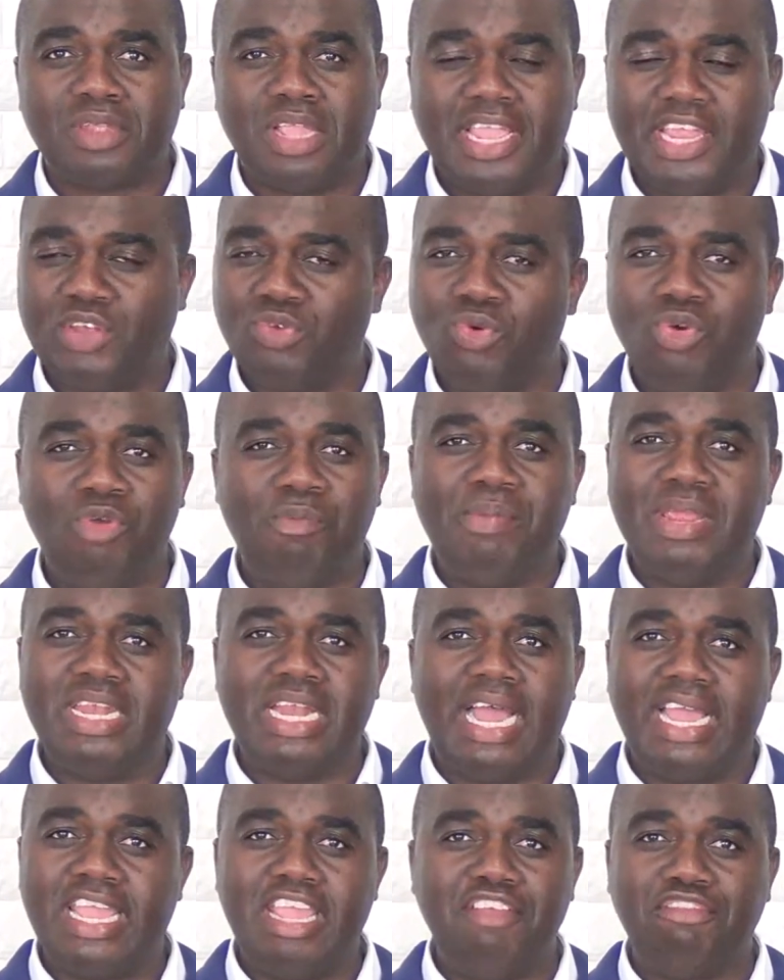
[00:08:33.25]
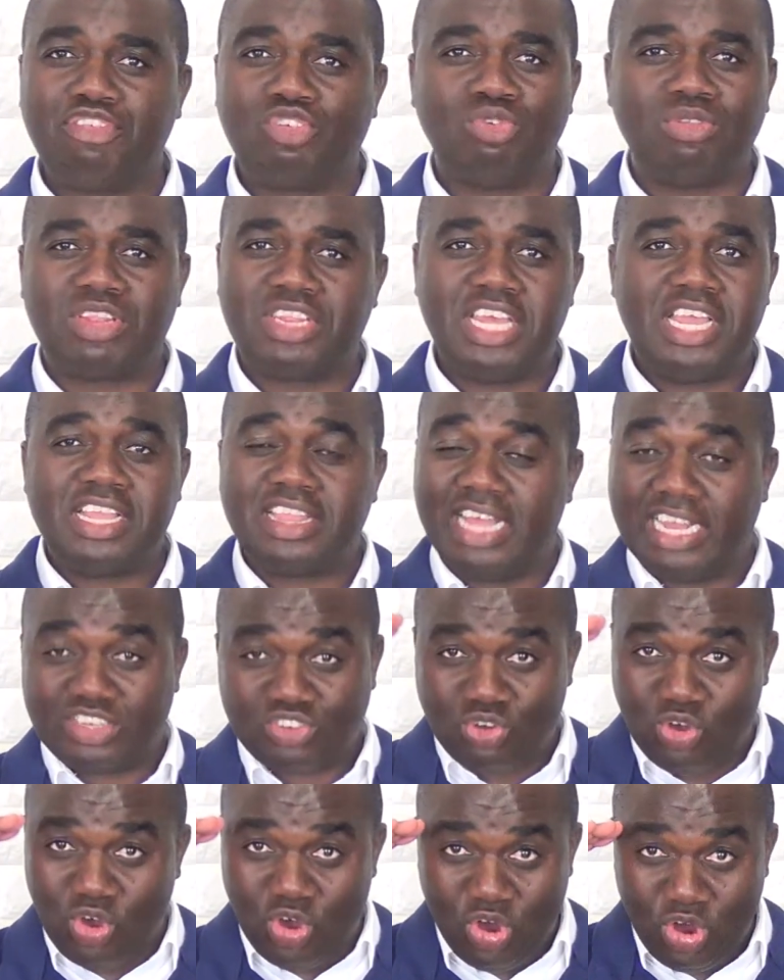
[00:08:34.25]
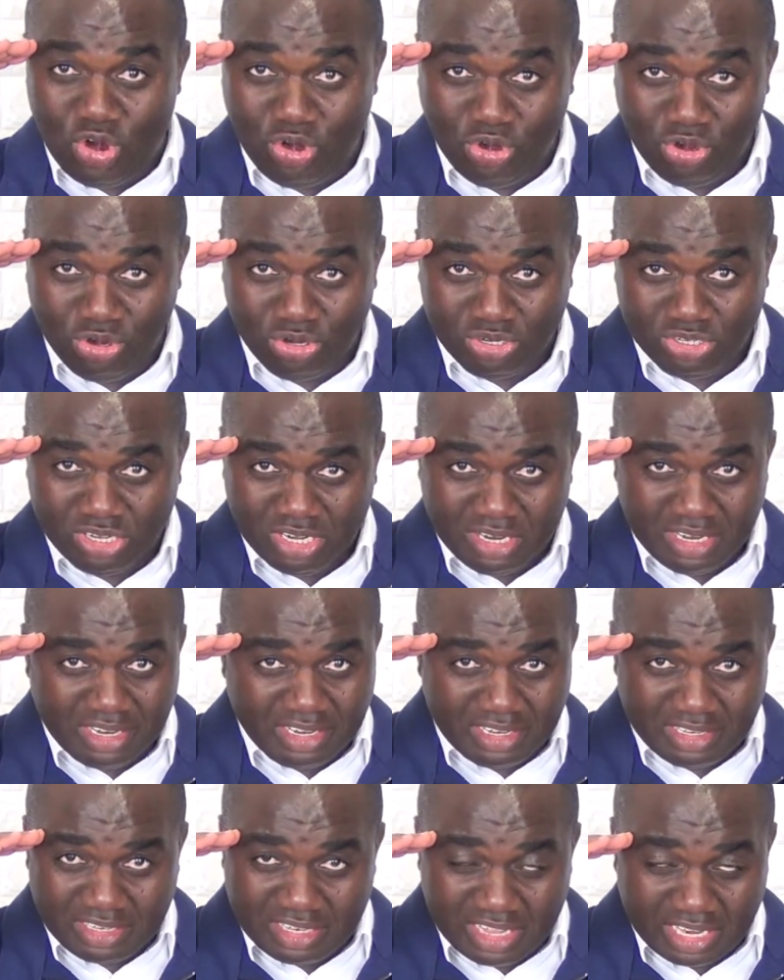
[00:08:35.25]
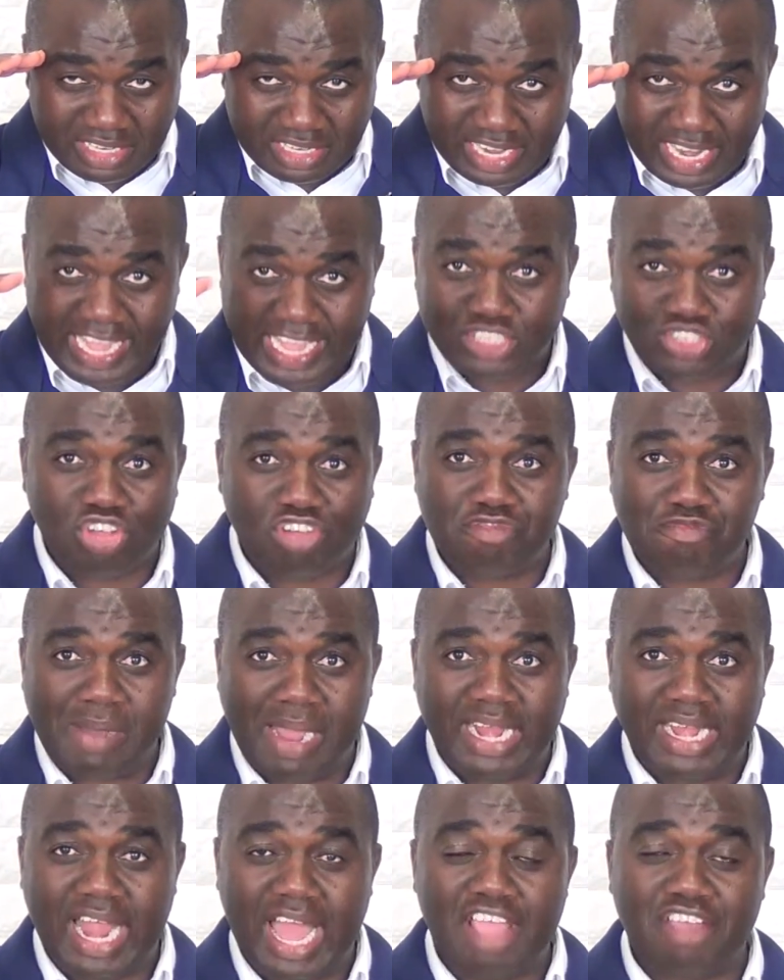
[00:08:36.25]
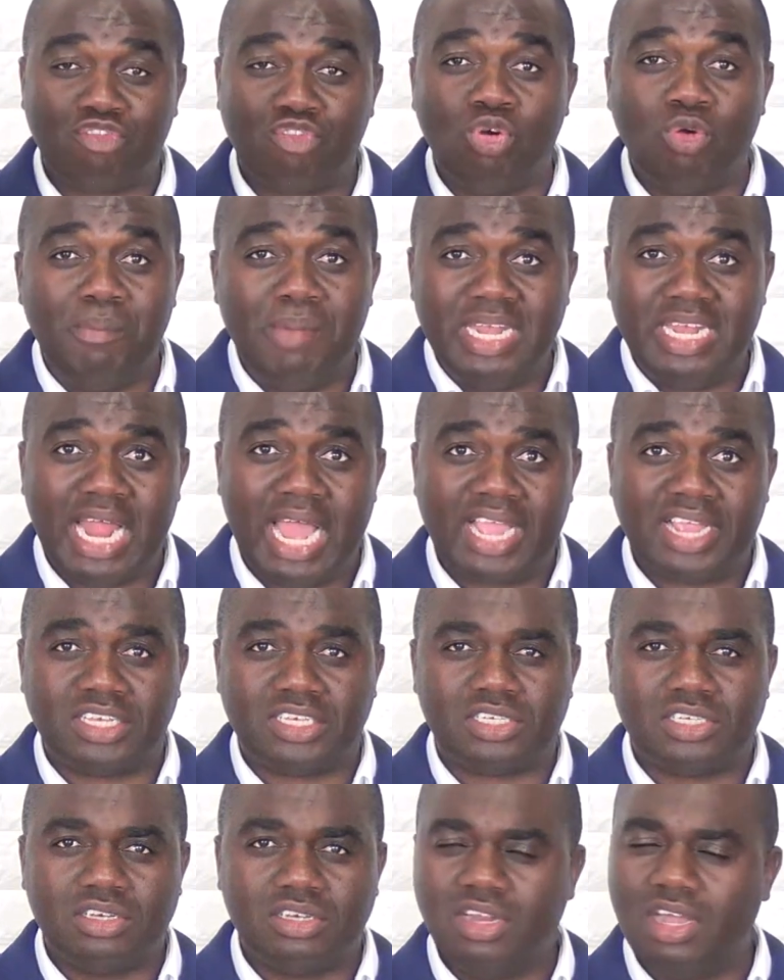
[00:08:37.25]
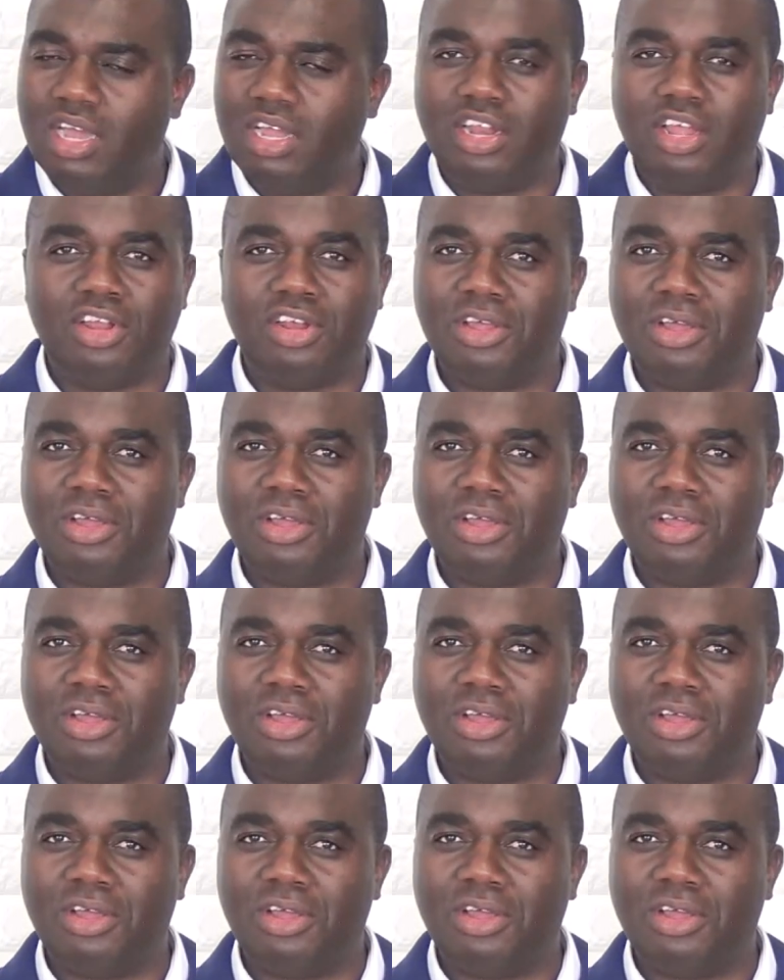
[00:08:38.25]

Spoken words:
It will be naive to think that all the days of my life will be night. No.